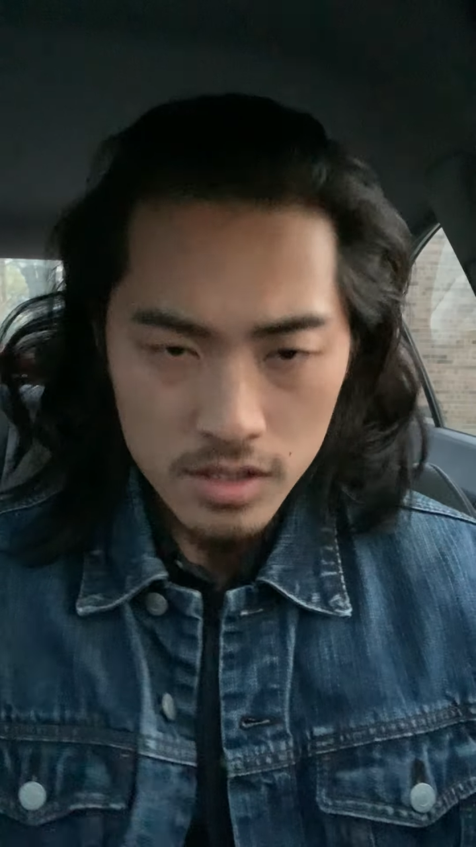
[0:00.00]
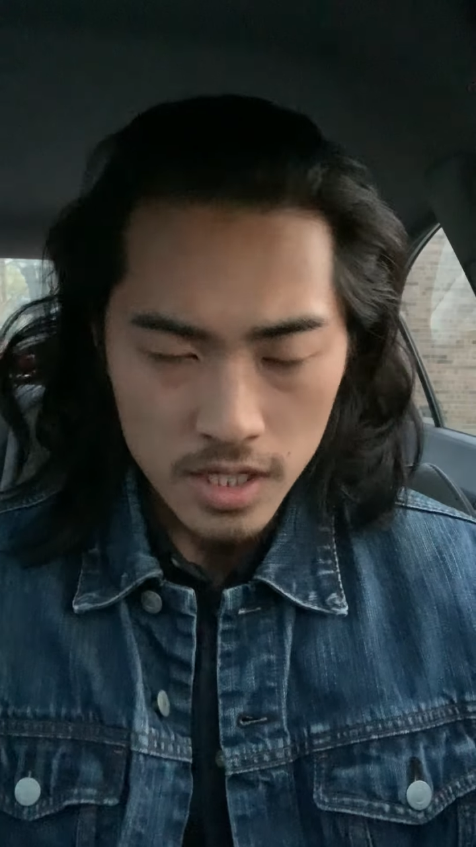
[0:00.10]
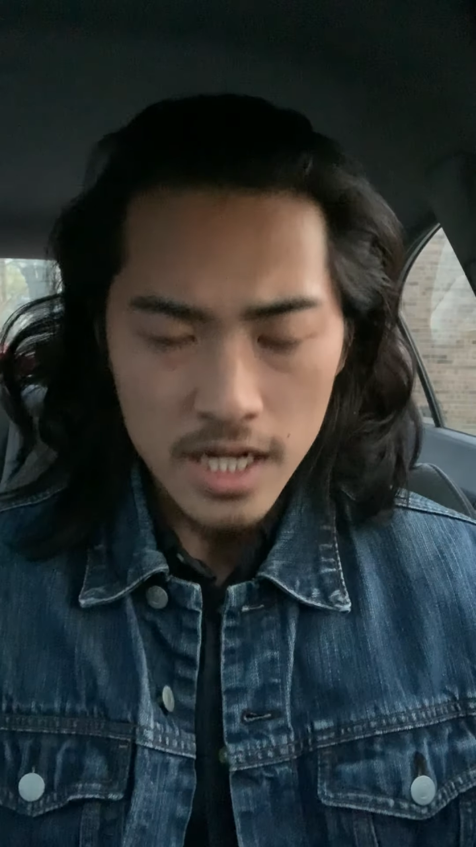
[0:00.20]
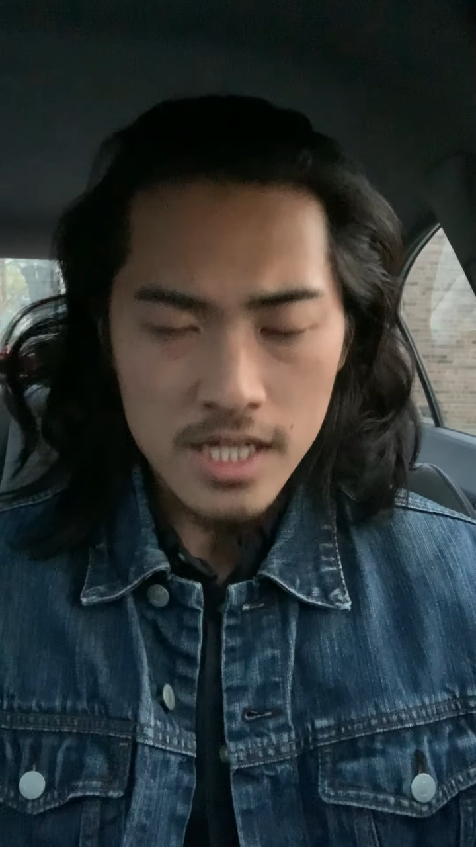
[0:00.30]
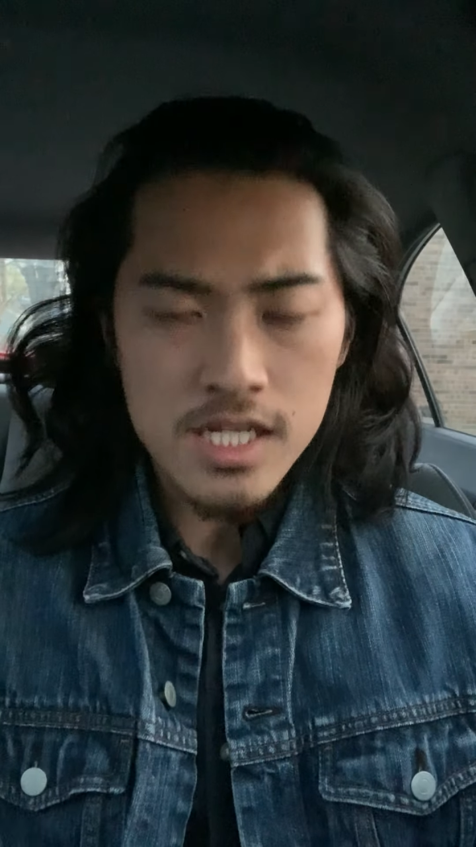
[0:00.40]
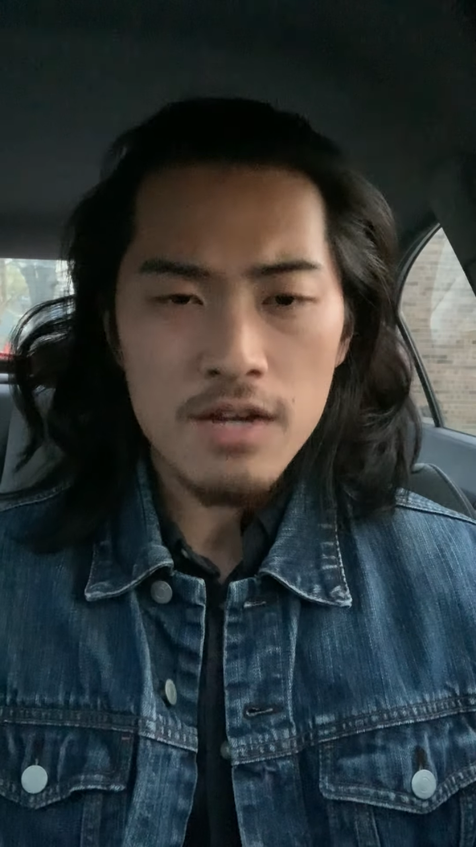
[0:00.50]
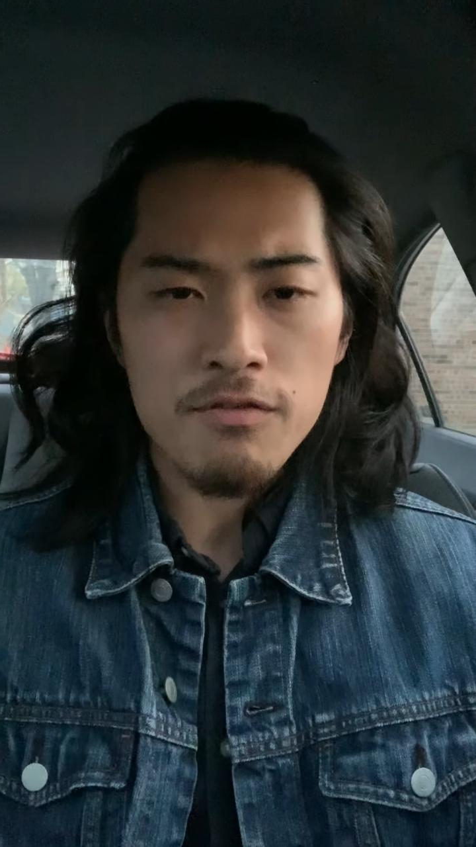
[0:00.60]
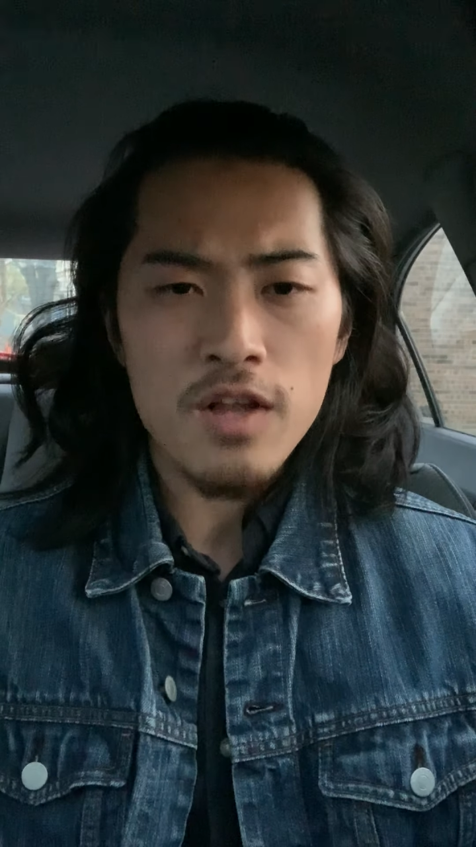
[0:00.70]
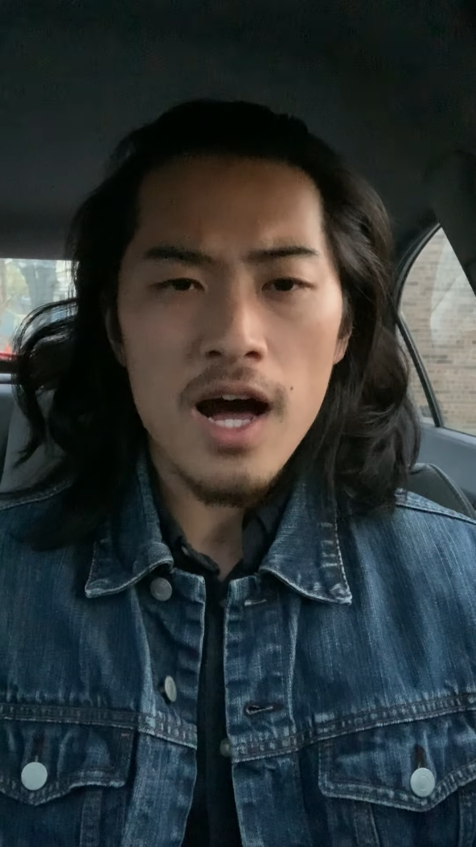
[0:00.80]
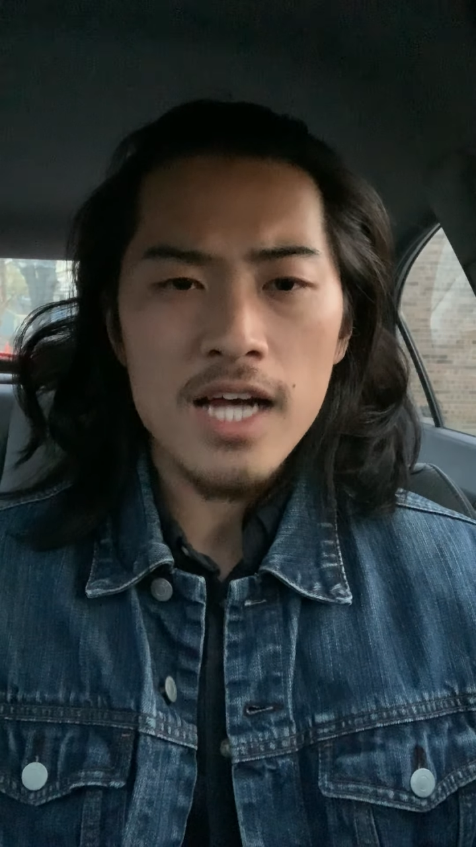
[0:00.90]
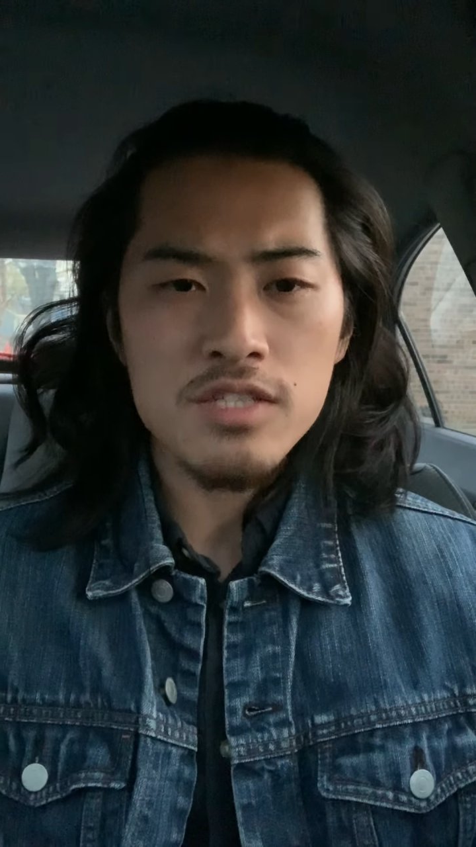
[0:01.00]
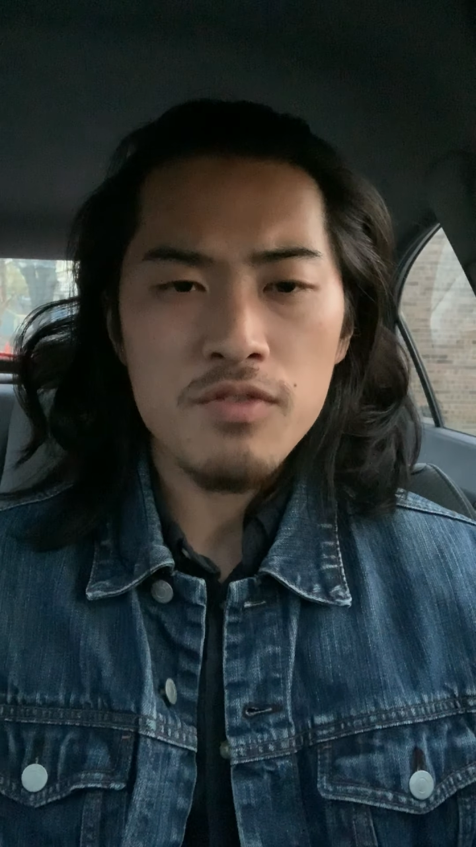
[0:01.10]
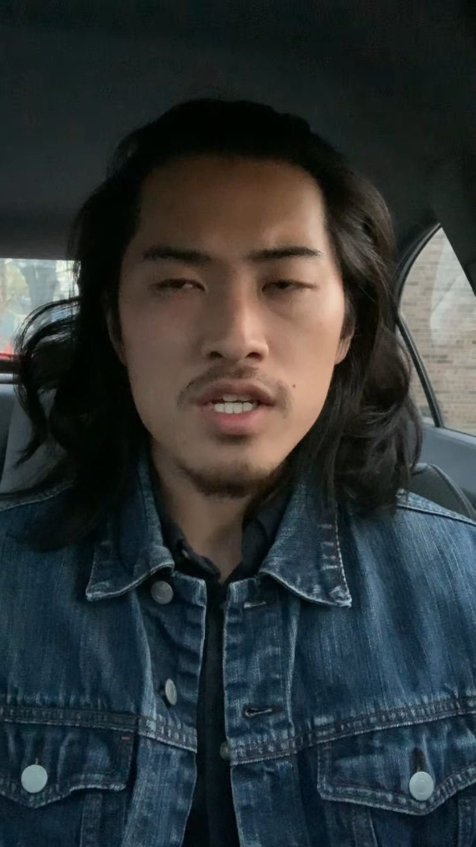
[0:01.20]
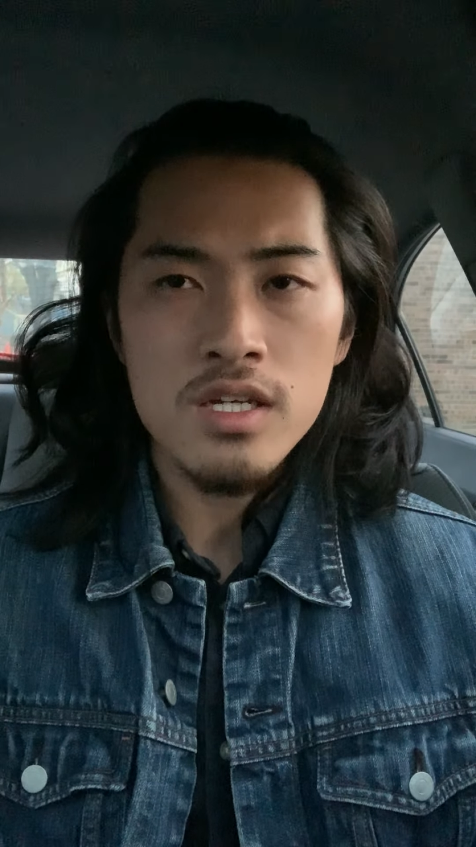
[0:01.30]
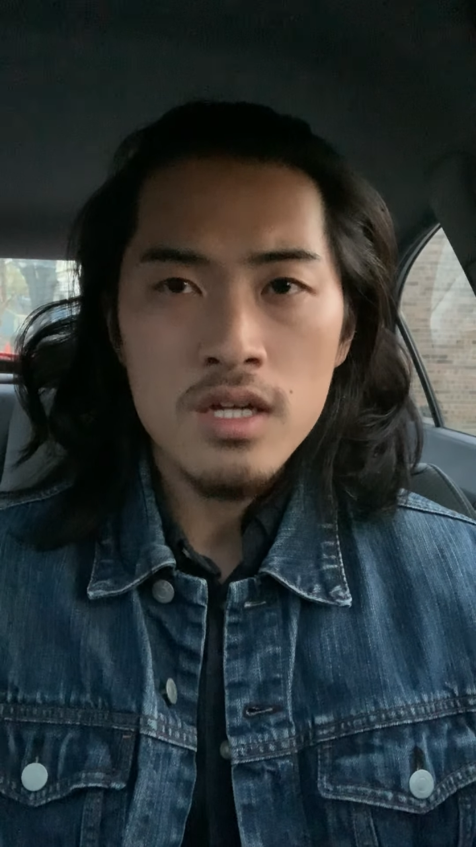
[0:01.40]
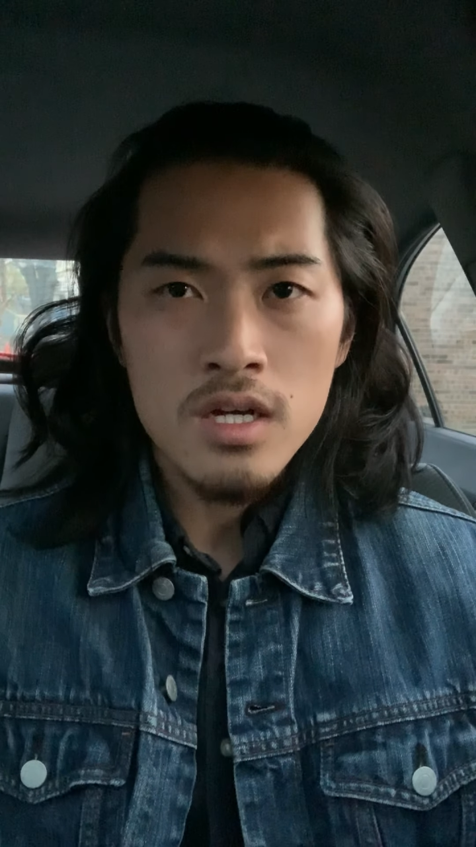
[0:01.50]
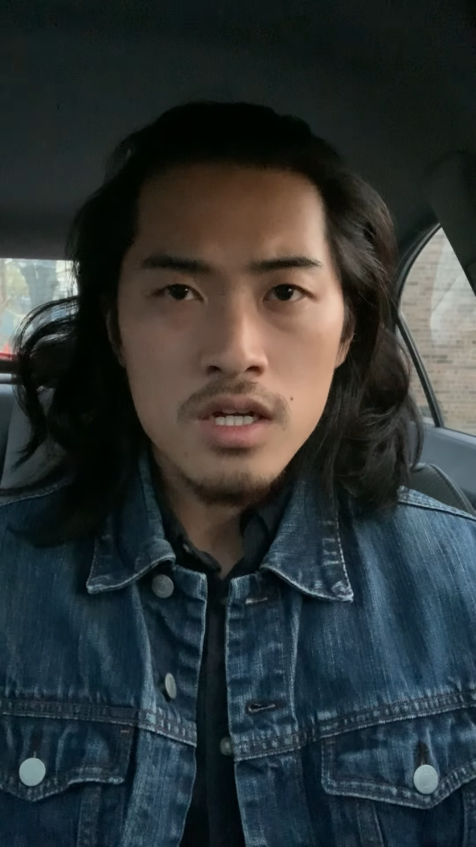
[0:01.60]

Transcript: like I said, philosophy,